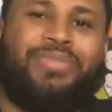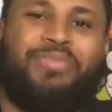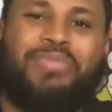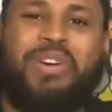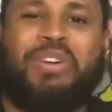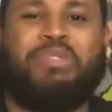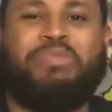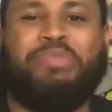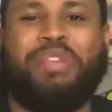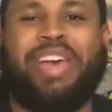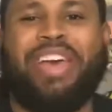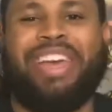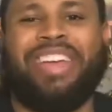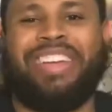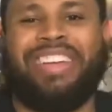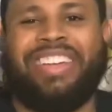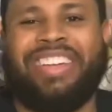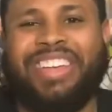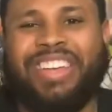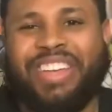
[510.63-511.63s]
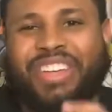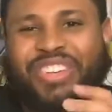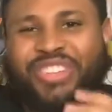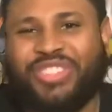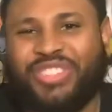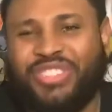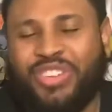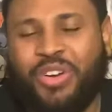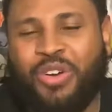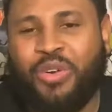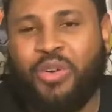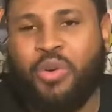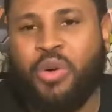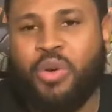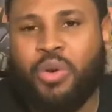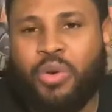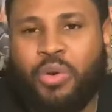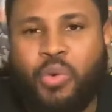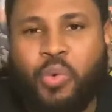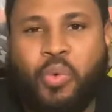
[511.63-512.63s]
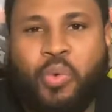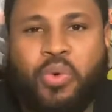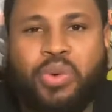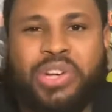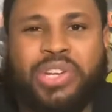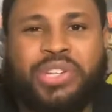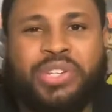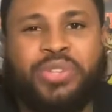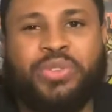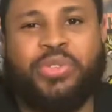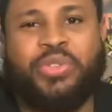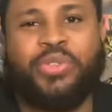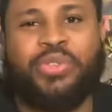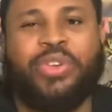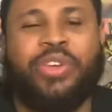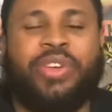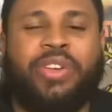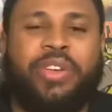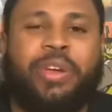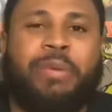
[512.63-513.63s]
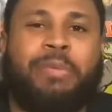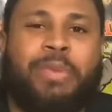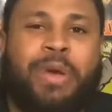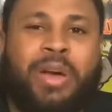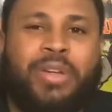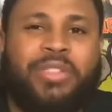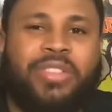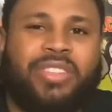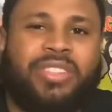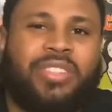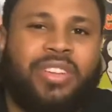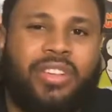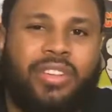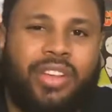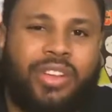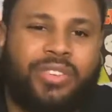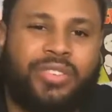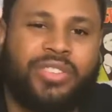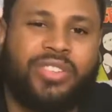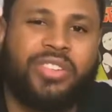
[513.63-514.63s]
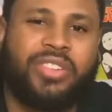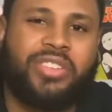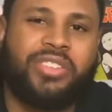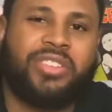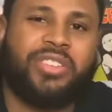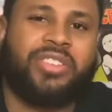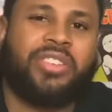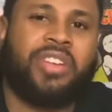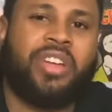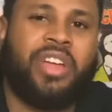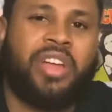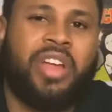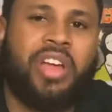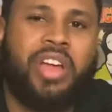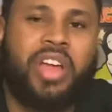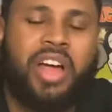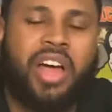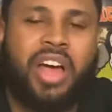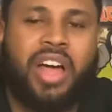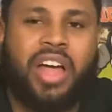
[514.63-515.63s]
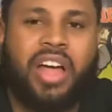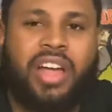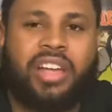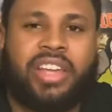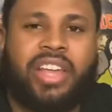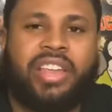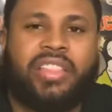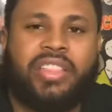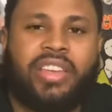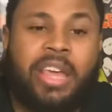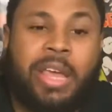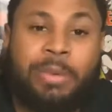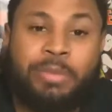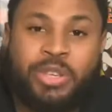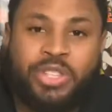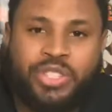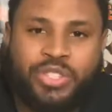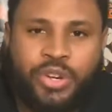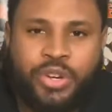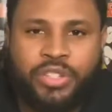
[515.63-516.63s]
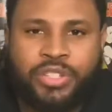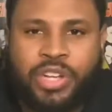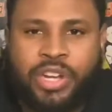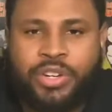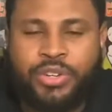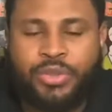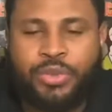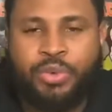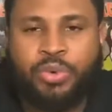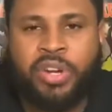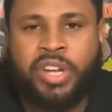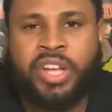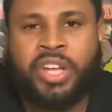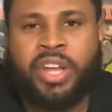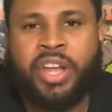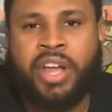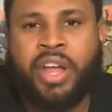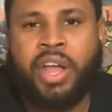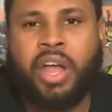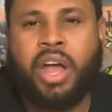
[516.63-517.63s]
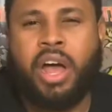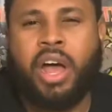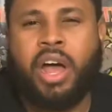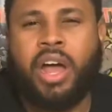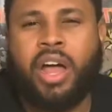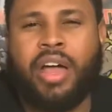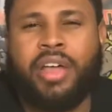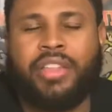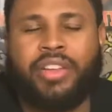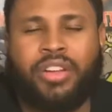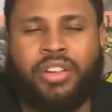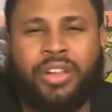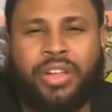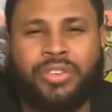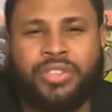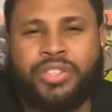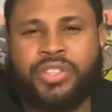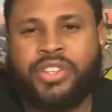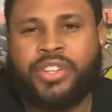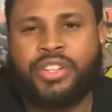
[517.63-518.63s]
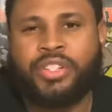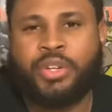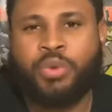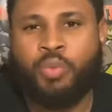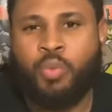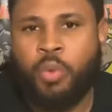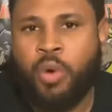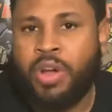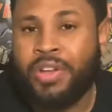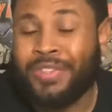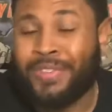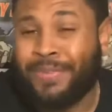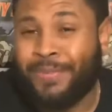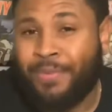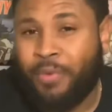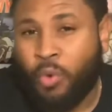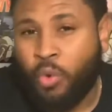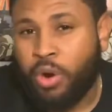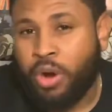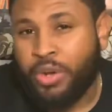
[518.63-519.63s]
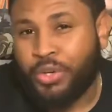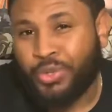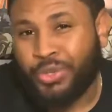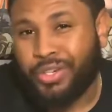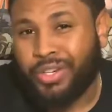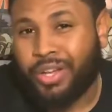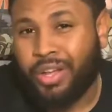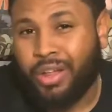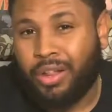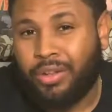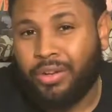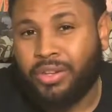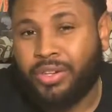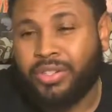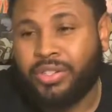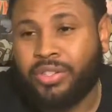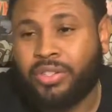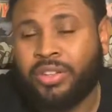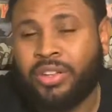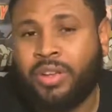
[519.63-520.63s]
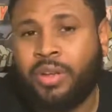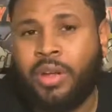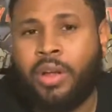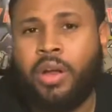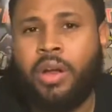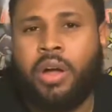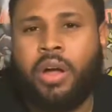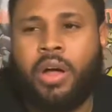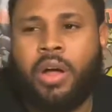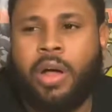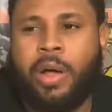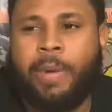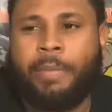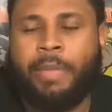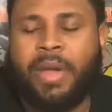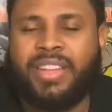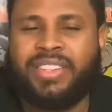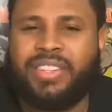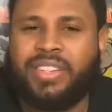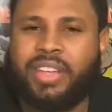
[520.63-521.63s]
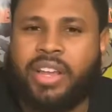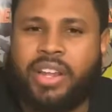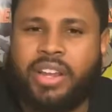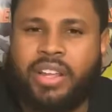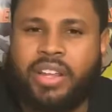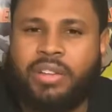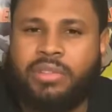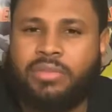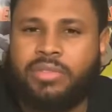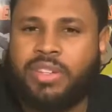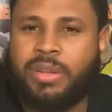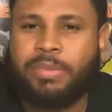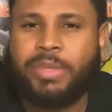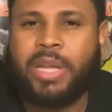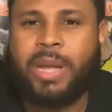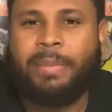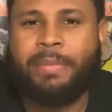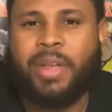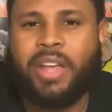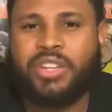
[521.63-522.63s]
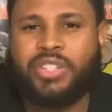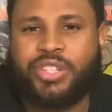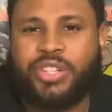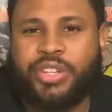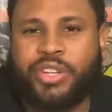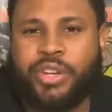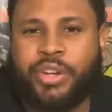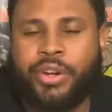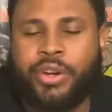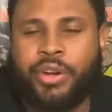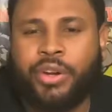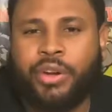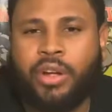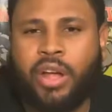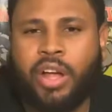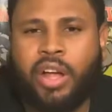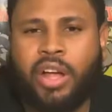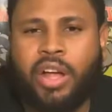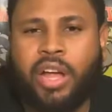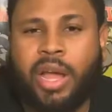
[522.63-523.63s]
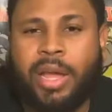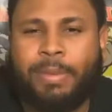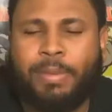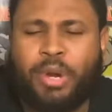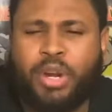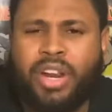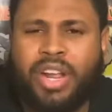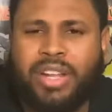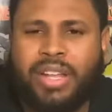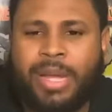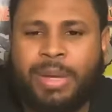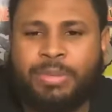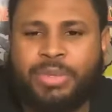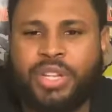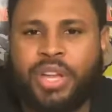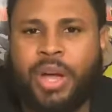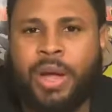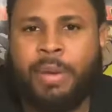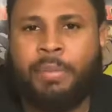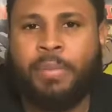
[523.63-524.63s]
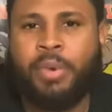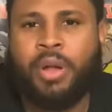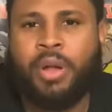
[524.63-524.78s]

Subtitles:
welcome back. So what did you think about this collector's edition? Again, the game is DarkSiders 3. The collector's edition was $400. I did get it sometime last year. I bought it at GameStop.